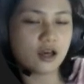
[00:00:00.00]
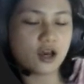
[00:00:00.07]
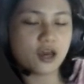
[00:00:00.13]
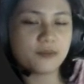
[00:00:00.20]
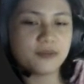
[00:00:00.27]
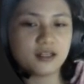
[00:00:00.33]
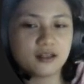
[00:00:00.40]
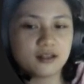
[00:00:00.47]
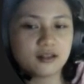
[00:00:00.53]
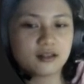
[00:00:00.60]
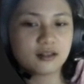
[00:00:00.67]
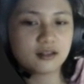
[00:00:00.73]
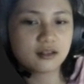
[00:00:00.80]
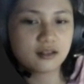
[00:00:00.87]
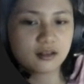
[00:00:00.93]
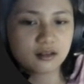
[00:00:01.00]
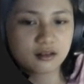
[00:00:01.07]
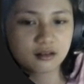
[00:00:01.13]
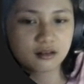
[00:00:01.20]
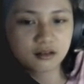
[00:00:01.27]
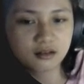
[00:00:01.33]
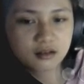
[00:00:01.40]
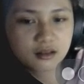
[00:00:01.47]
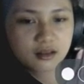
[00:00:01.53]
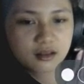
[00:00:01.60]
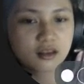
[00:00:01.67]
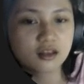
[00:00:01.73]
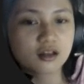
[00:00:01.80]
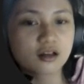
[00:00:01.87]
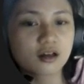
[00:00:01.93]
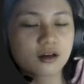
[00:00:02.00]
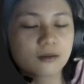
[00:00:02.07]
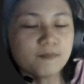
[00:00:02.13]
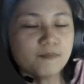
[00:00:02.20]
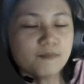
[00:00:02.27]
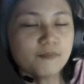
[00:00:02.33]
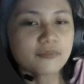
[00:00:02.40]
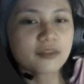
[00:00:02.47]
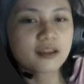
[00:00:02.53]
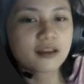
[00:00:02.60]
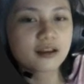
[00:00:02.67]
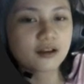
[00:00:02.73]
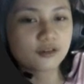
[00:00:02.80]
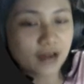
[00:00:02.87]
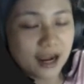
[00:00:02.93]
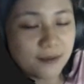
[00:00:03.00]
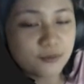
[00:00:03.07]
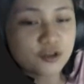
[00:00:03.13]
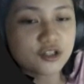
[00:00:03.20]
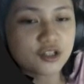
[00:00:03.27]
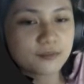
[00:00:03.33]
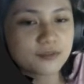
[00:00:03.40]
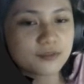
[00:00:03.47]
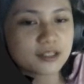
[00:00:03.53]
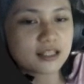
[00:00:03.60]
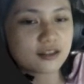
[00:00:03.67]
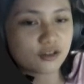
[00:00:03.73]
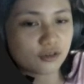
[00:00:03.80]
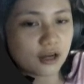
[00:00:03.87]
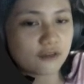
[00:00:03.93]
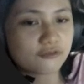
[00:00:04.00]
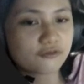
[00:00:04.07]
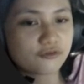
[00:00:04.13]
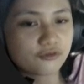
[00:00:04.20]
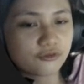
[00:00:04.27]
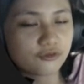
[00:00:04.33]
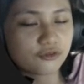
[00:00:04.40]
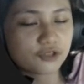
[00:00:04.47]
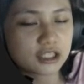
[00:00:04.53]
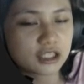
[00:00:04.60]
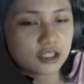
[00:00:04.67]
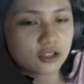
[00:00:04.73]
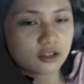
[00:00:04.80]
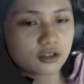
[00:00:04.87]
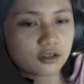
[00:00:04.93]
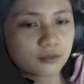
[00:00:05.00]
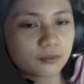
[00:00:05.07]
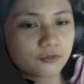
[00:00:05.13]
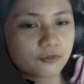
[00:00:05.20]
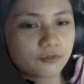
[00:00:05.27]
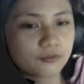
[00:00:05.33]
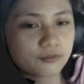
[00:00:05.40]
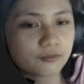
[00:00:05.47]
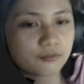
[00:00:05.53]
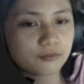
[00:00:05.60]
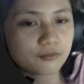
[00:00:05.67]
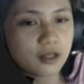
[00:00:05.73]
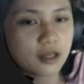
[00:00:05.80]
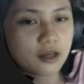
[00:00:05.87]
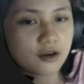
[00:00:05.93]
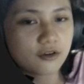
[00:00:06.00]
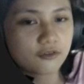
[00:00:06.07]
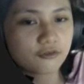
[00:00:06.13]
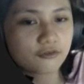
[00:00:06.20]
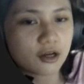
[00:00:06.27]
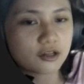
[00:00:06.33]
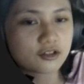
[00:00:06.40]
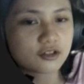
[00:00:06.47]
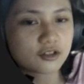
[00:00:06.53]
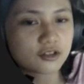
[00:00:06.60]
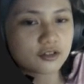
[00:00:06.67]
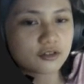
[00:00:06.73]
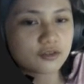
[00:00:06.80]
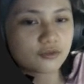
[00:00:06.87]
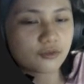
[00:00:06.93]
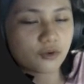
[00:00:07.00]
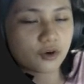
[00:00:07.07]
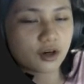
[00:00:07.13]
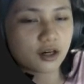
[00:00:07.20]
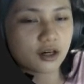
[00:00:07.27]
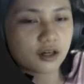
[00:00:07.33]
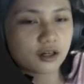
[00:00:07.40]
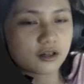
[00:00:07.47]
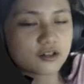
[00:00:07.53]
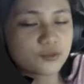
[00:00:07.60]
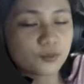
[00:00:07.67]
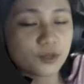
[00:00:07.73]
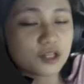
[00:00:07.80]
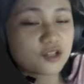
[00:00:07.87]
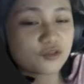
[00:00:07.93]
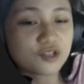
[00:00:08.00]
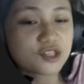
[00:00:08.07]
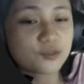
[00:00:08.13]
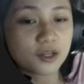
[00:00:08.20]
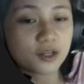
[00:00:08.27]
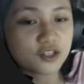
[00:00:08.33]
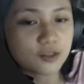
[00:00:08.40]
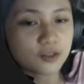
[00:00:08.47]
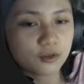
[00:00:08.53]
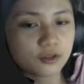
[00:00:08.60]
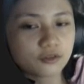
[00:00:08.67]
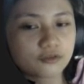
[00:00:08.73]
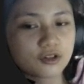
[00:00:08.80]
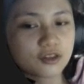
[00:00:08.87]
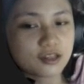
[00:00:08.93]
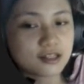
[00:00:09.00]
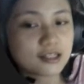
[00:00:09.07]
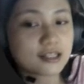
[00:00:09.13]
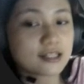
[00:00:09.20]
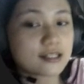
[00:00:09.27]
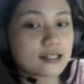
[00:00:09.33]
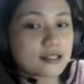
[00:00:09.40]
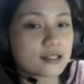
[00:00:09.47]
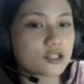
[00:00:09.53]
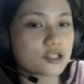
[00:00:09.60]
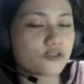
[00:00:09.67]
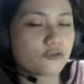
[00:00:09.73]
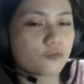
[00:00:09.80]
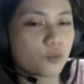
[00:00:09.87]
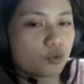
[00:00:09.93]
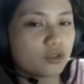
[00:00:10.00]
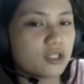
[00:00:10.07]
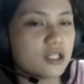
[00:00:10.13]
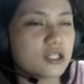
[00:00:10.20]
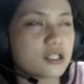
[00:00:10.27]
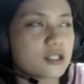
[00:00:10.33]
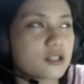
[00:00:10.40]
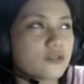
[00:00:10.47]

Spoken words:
I mean, the ribosomes in the rough reticulum functions for responsible for the synthesis of proteins.